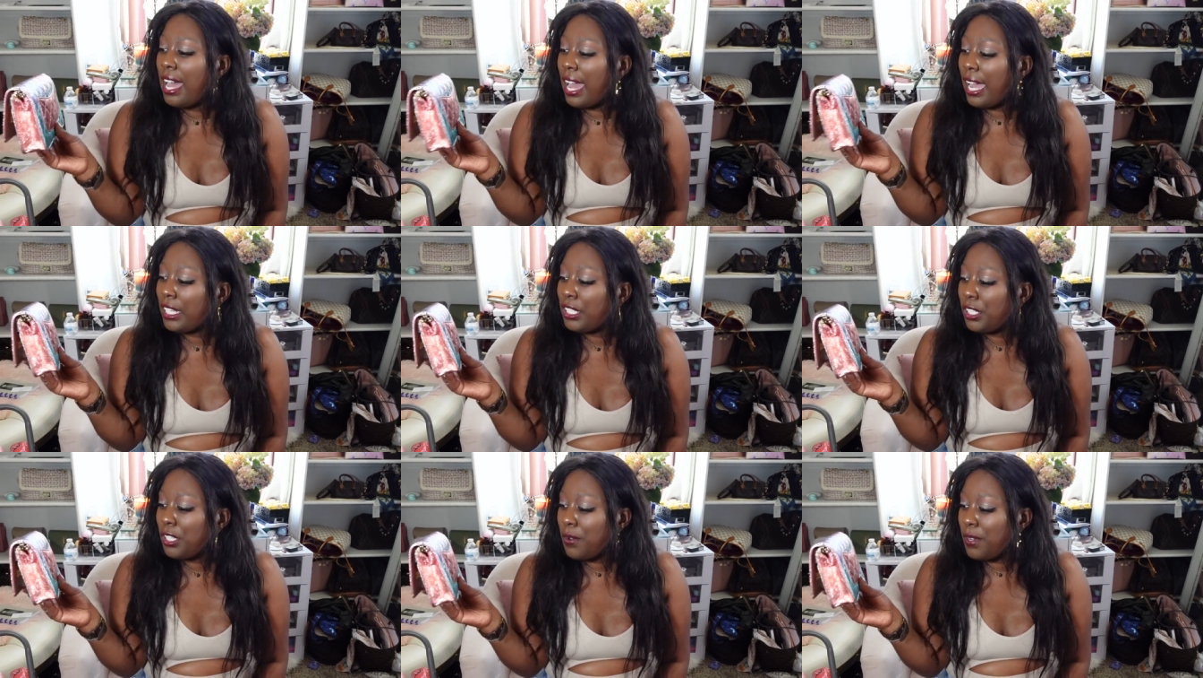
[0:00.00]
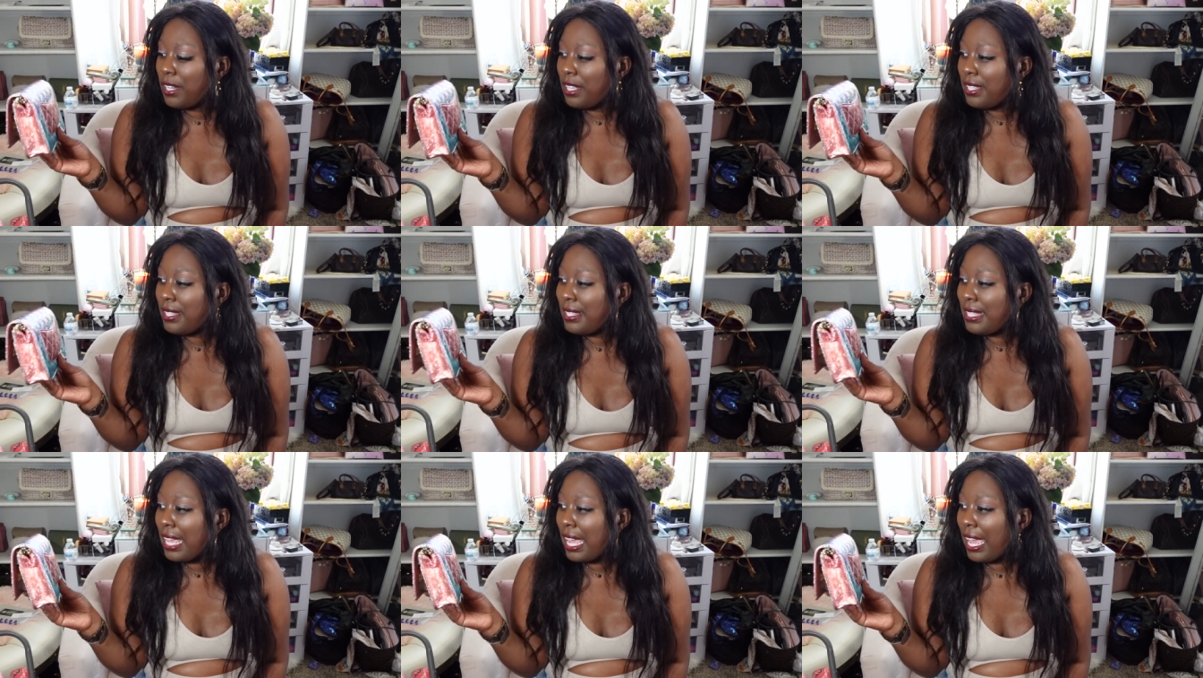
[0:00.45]
I do want
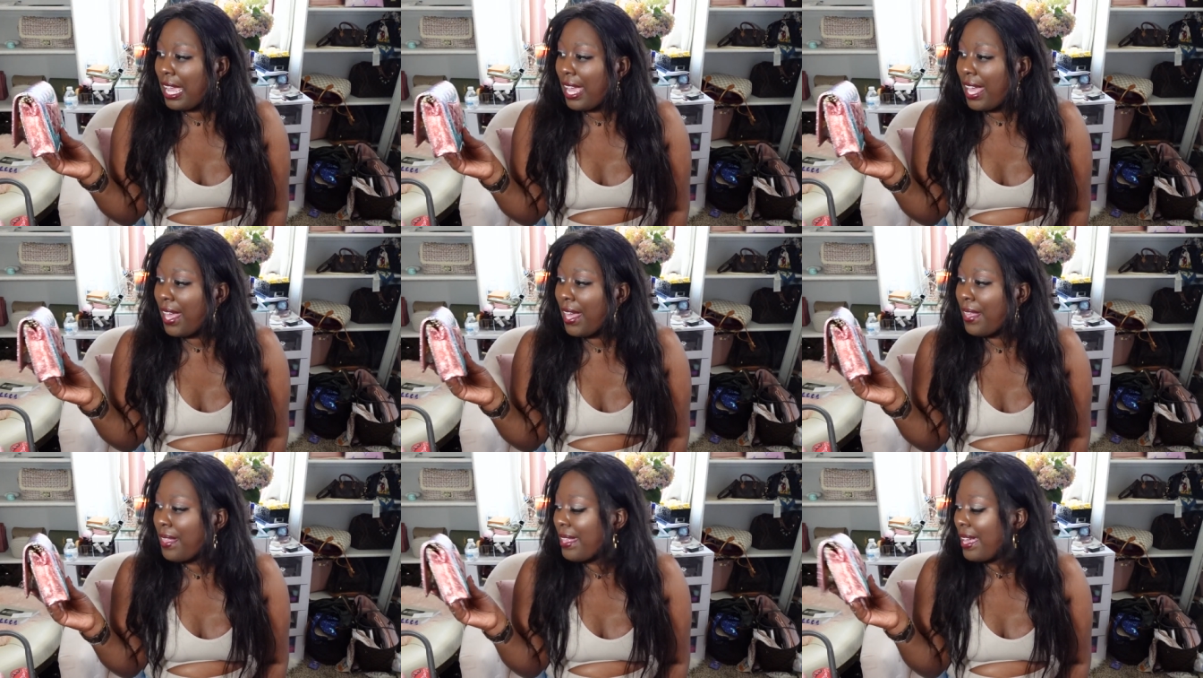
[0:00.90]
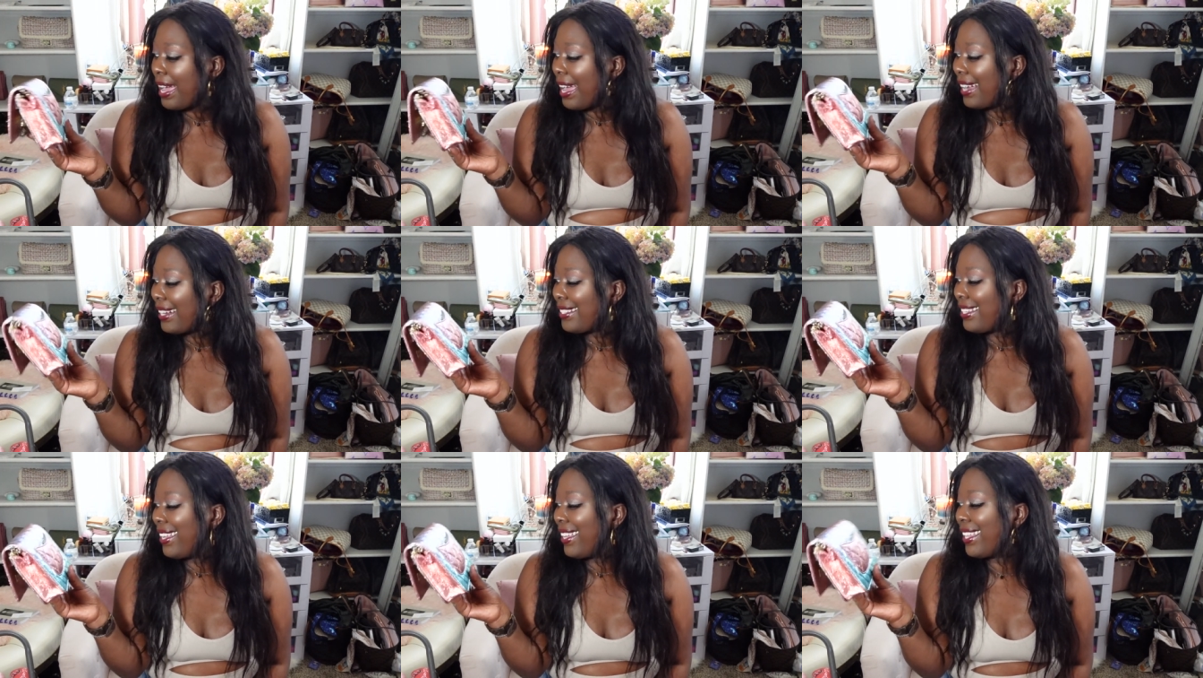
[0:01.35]
to say
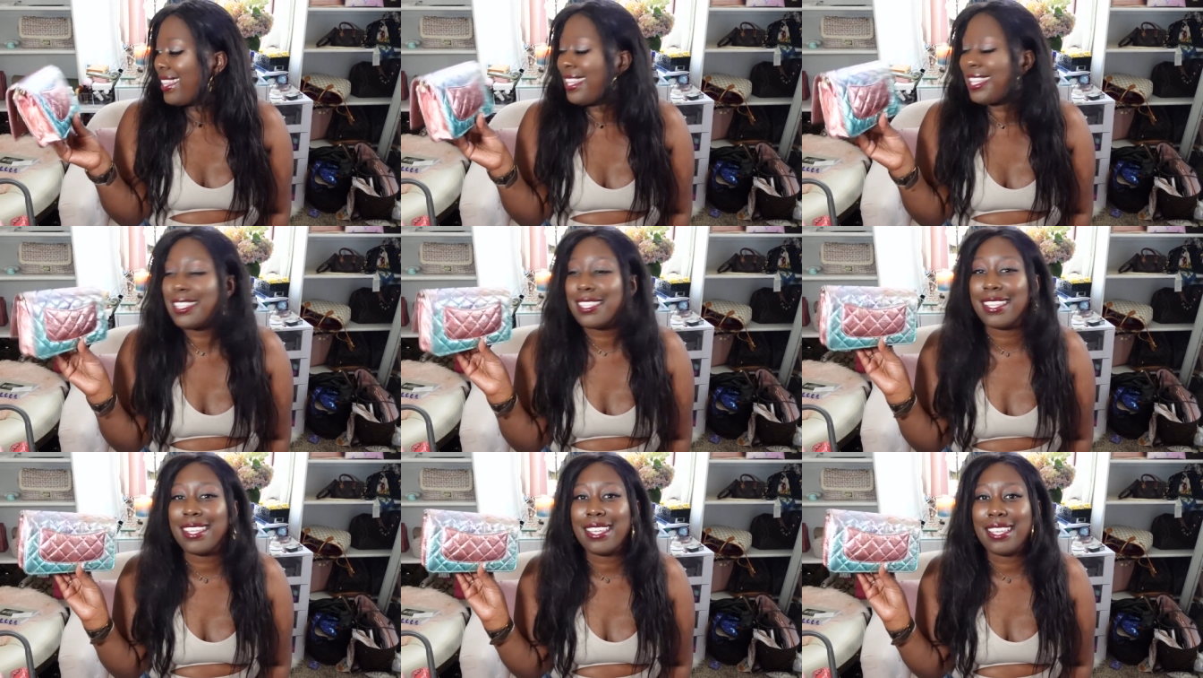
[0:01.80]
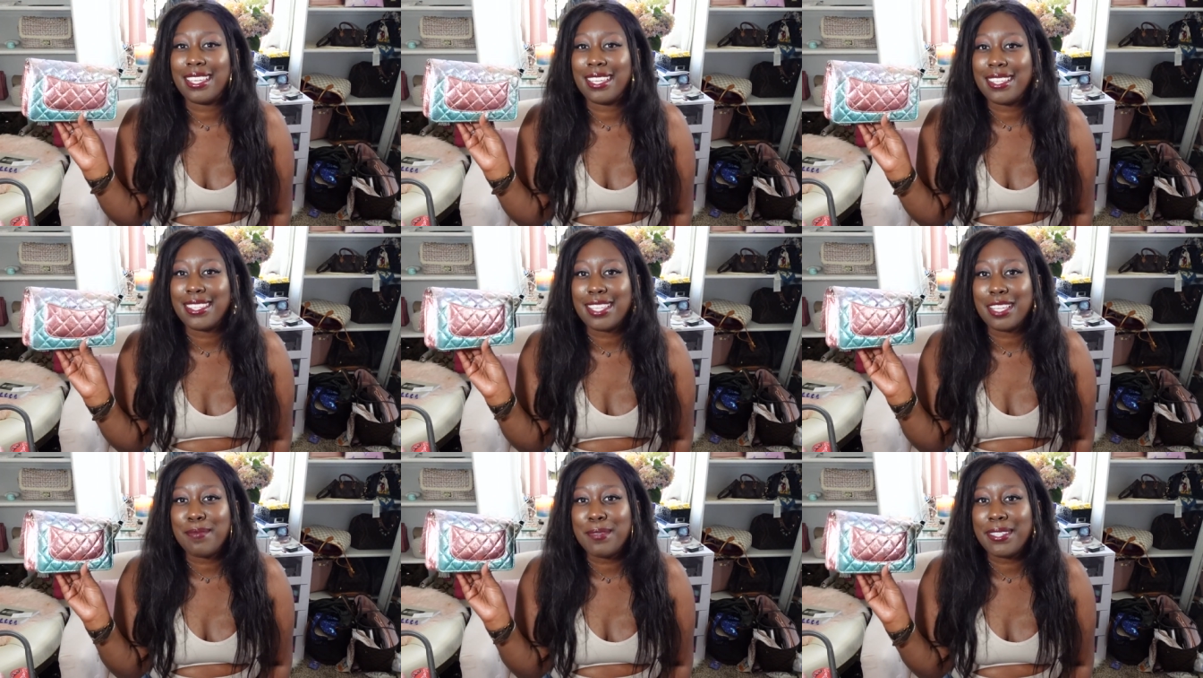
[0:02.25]
that this
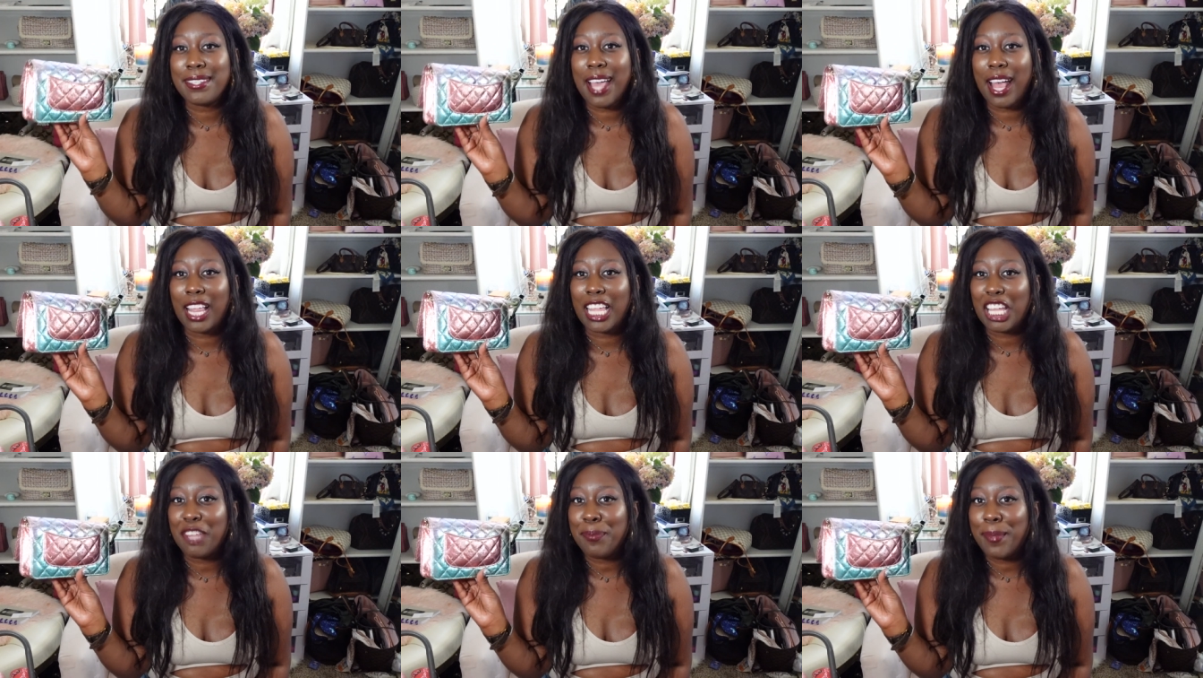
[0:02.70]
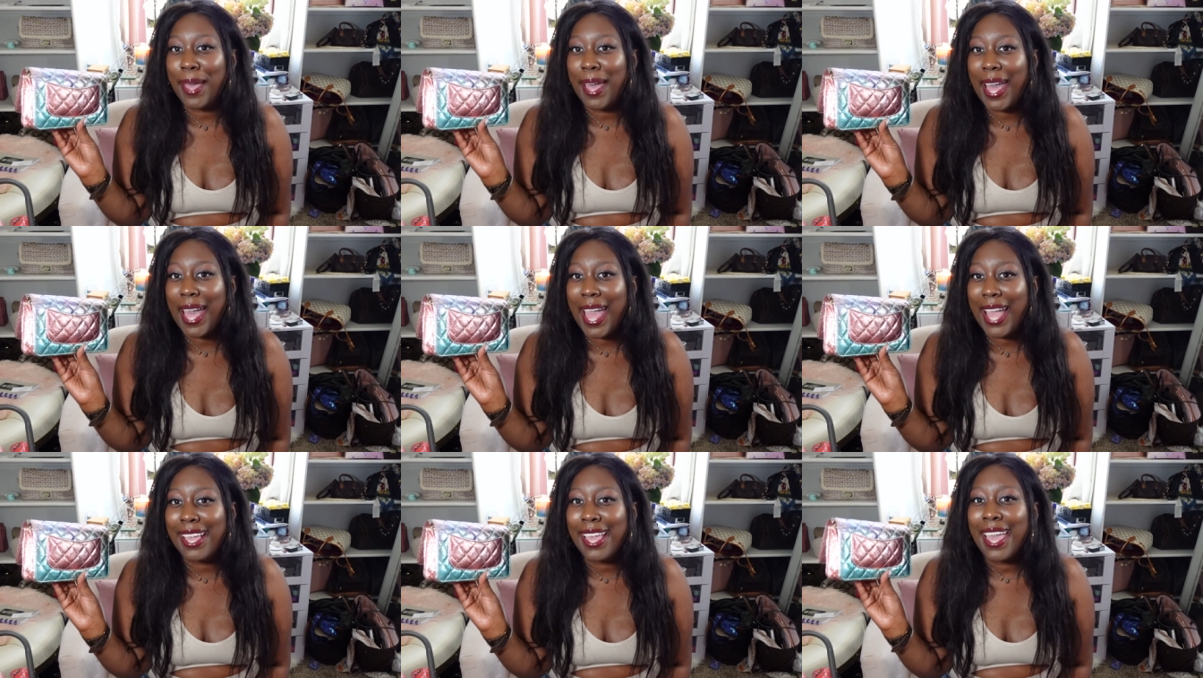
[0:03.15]
is a metallic
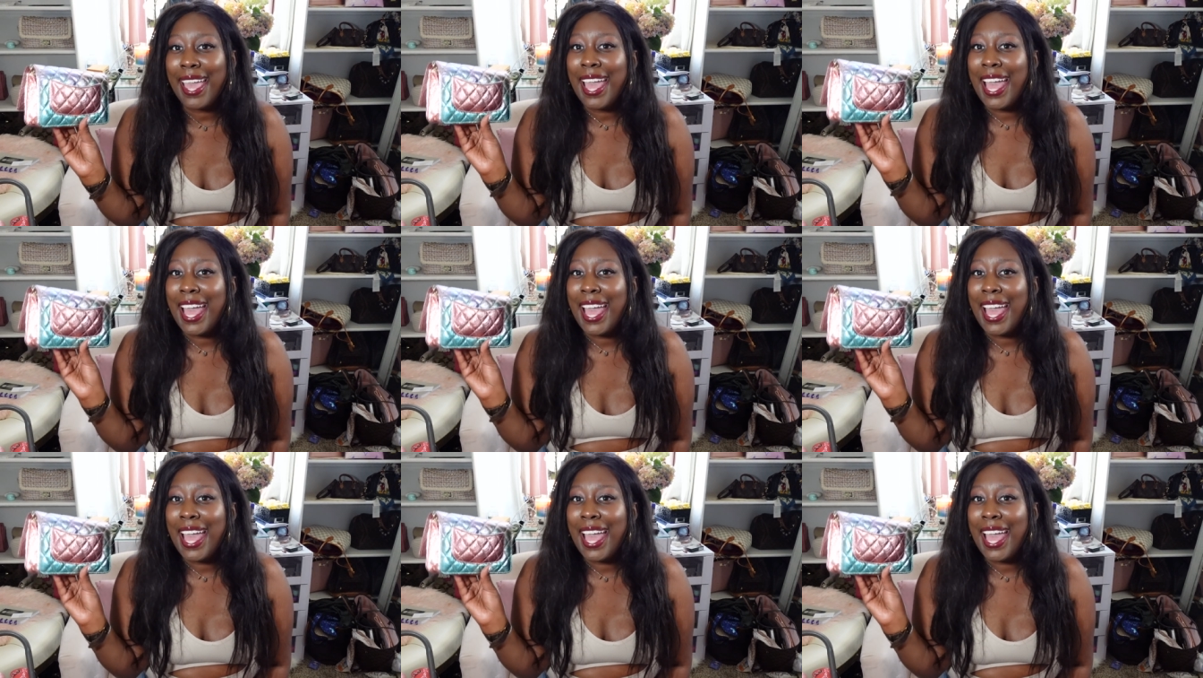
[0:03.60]
bag,